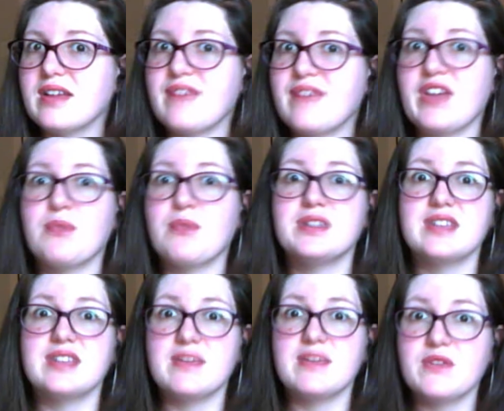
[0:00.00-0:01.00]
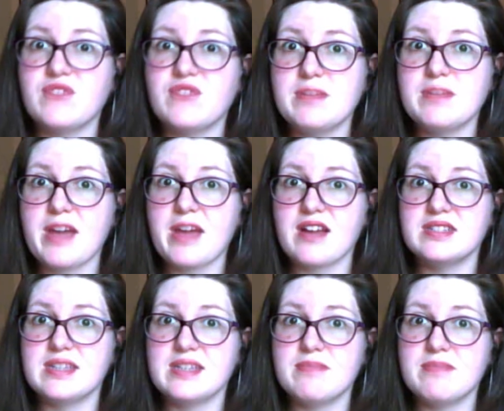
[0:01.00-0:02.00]
Once I give you feedback on
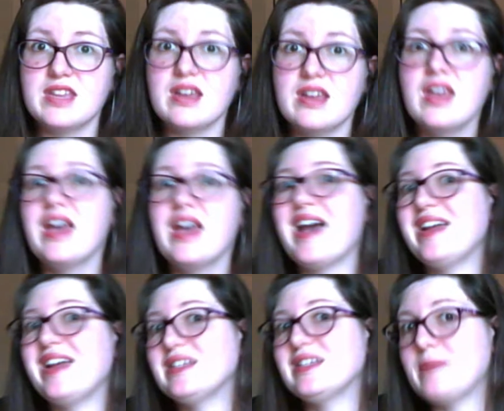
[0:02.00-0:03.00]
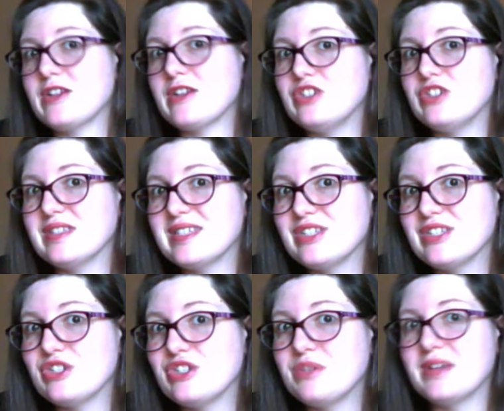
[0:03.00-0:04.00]
something, I expect you to listen to
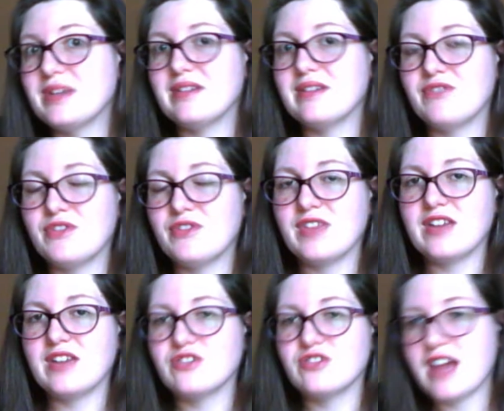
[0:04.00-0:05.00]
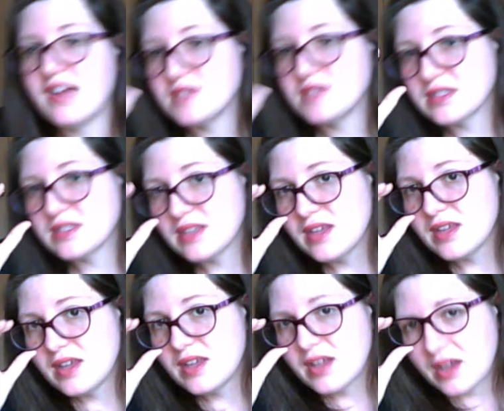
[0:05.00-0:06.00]
it for later drafts.
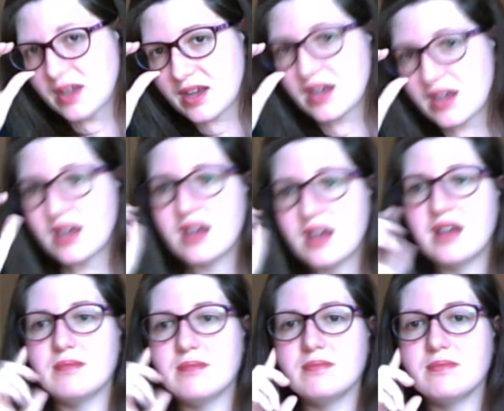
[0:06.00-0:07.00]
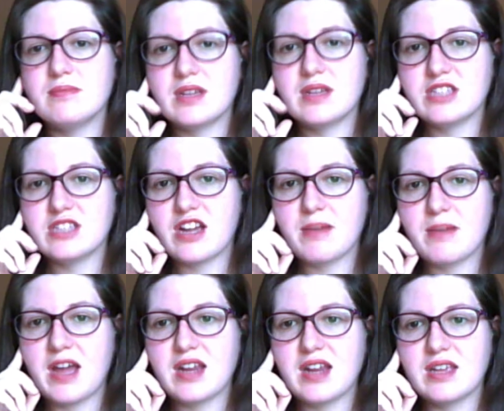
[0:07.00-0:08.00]
Talk about how to
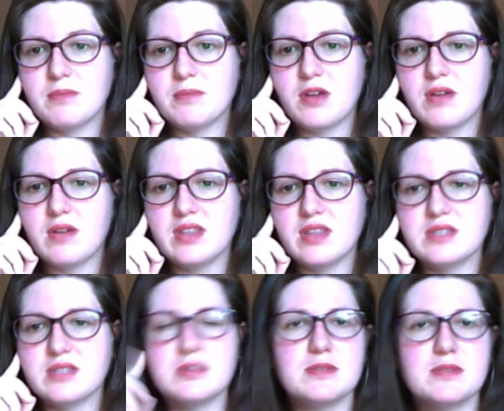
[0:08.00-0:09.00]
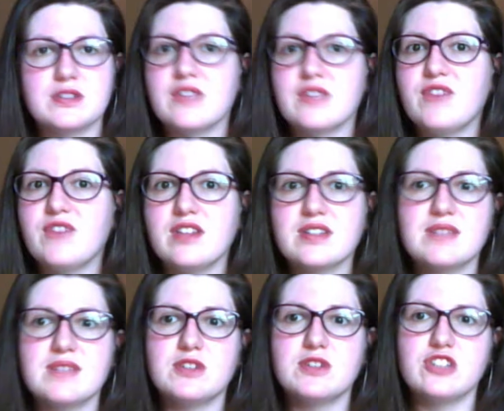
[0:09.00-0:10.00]
keep going. This one's mostly filler because I've told
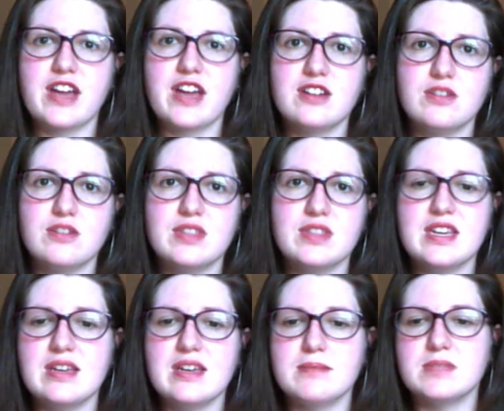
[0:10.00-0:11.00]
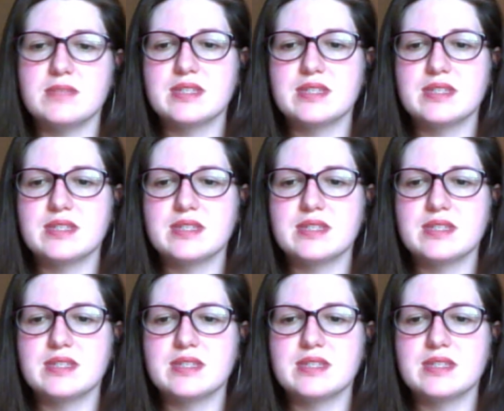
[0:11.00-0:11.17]
you how to do themes.